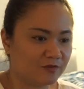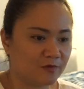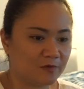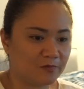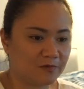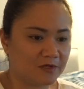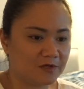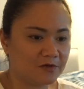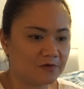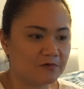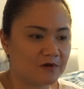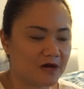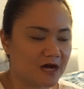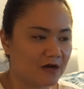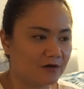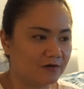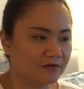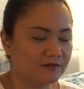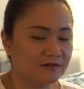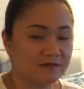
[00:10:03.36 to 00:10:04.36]
when we go
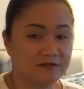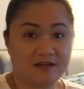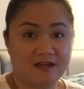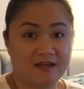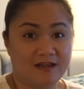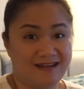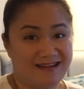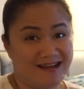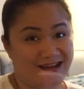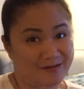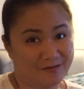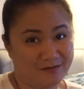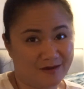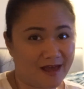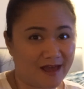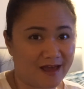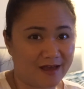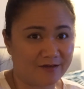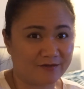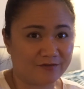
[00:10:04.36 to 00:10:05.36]
out and I don't
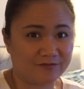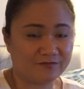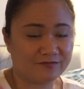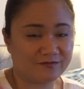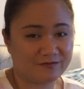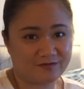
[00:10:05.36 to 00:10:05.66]
have